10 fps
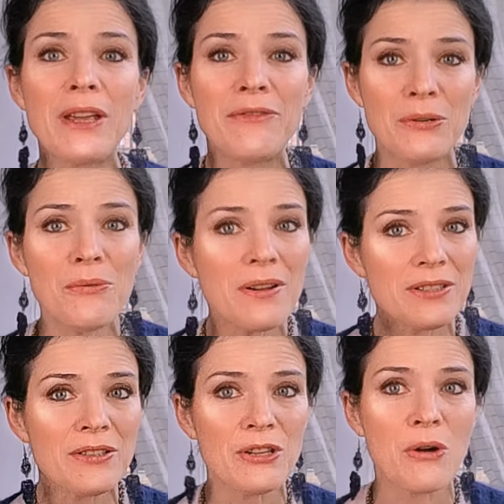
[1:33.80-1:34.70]
If you
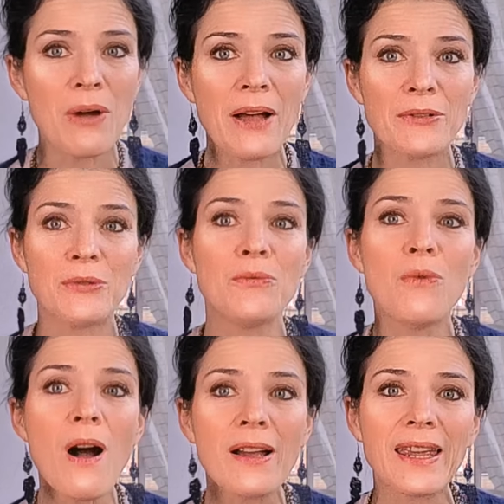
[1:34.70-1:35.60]
want to know how to
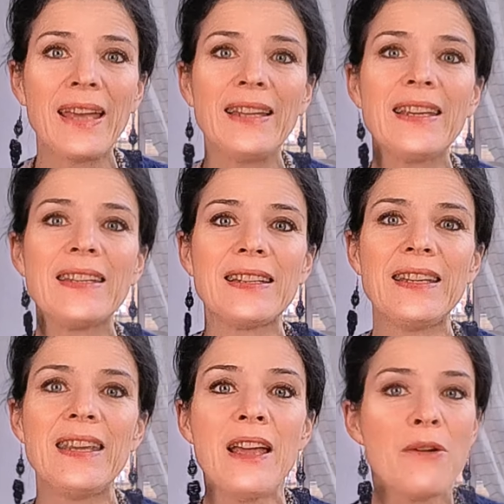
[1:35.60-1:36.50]
walk
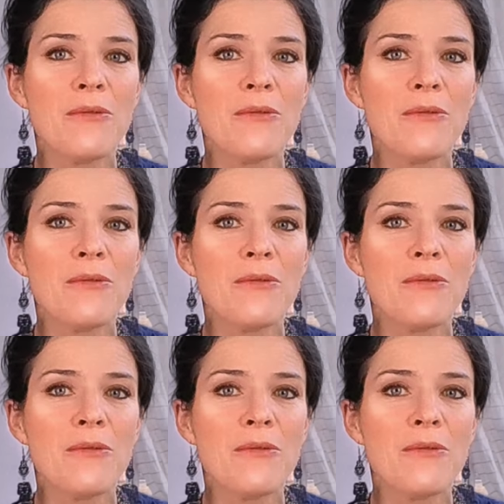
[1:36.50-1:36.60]
elegantly